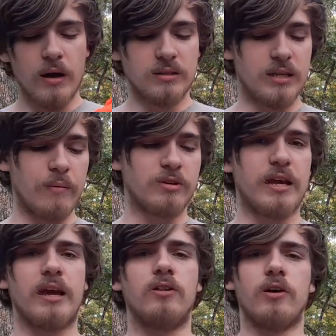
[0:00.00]
today we're
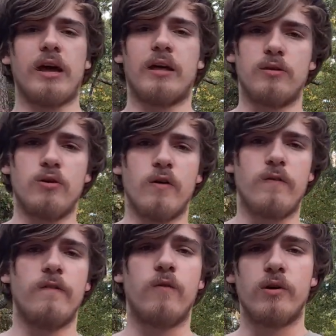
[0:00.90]
taking a look at the
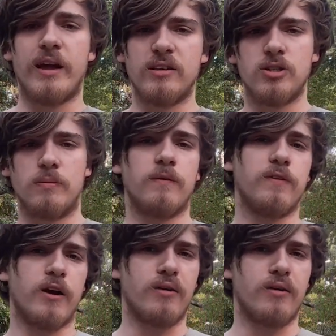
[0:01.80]
Nerf Fortnite Super Flare.